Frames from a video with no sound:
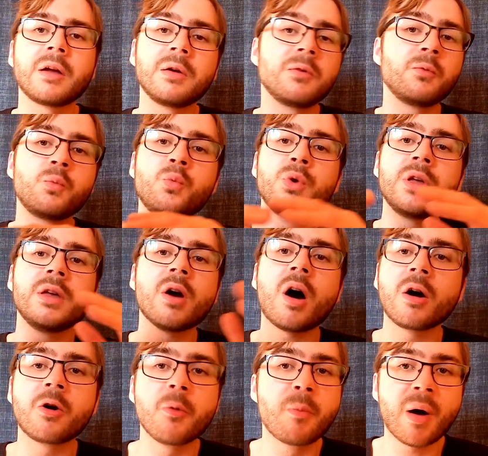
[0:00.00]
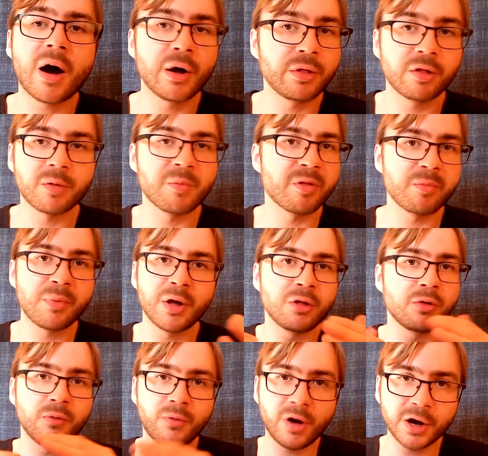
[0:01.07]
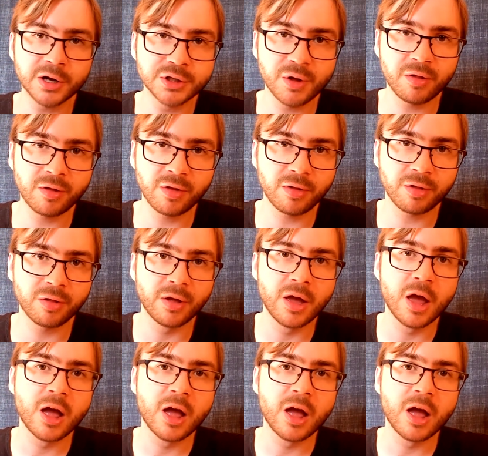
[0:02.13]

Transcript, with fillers: we occupy some space of consciousness.